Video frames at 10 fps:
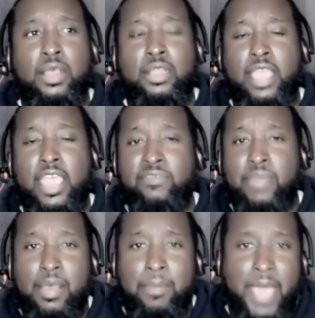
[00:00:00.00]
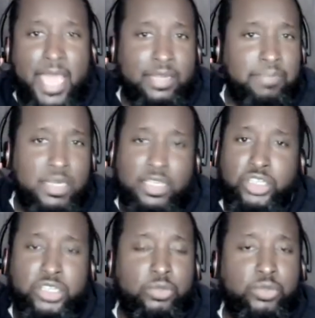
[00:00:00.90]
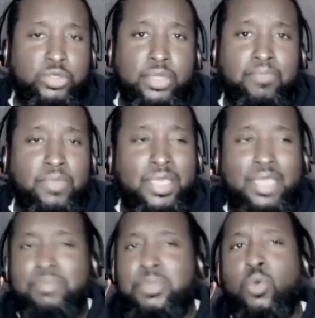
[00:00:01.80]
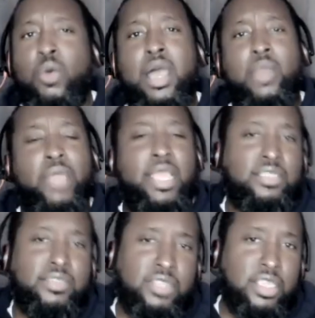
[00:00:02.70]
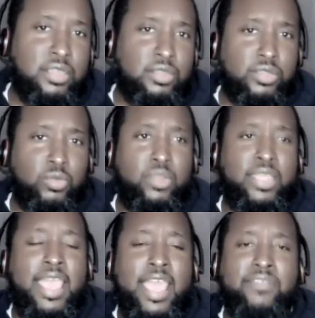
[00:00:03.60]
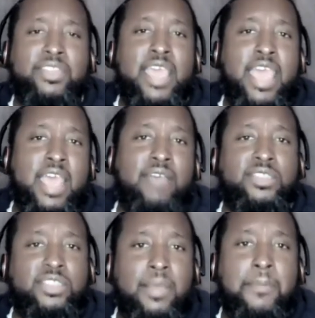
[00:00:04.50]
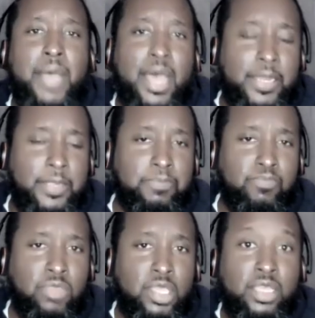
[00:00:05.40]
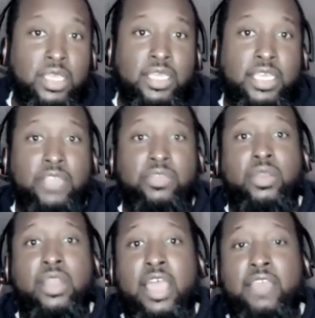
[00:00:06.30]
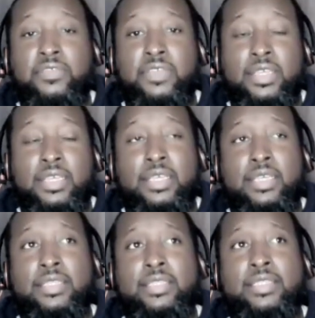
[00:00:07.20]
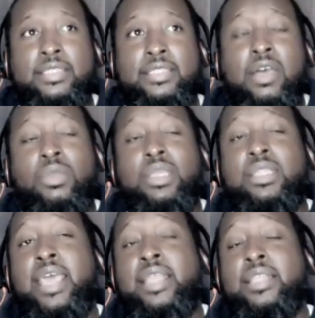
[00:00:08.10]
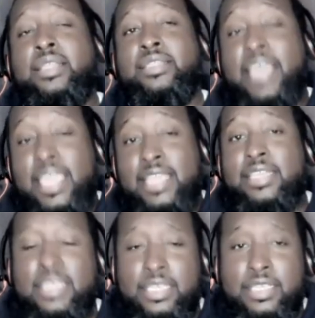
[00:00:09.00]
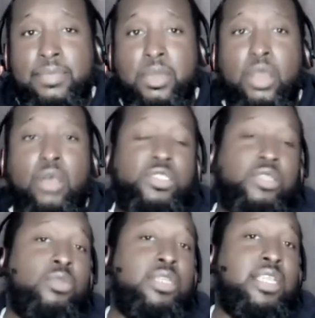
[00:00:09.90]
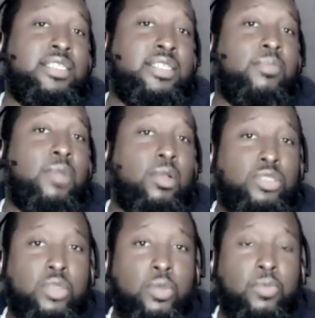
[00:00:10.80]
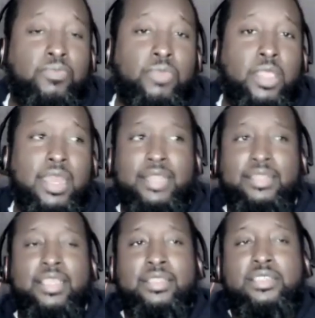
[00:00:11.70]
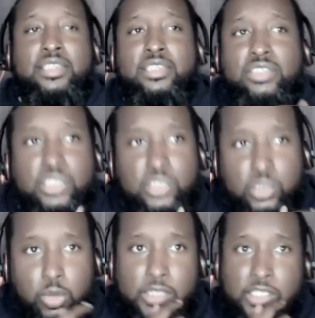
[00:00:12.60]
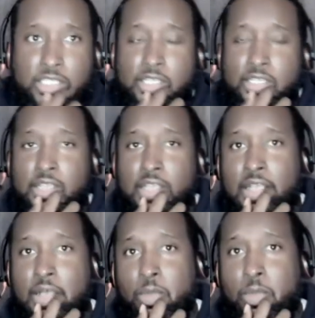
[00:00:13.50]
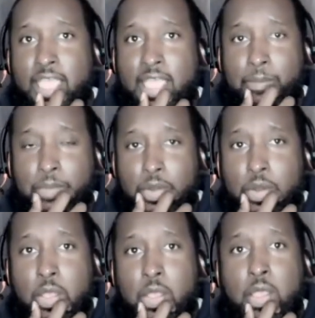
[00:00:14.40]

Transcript: uh, they have uh, abandonment issues. It could be a wide range of things where they have to have somebody in their life, not only that they need, but also needs them also. And I think this is the situation uh, with Amber